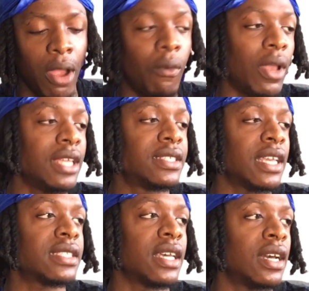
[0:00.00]
what he
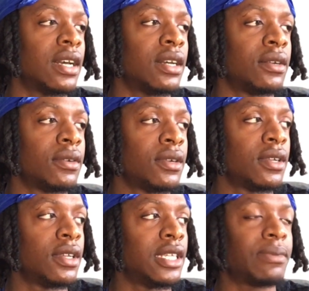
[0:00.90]
said to her
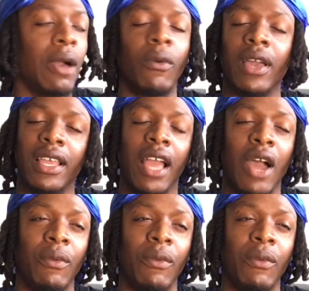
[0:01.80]
is probably what he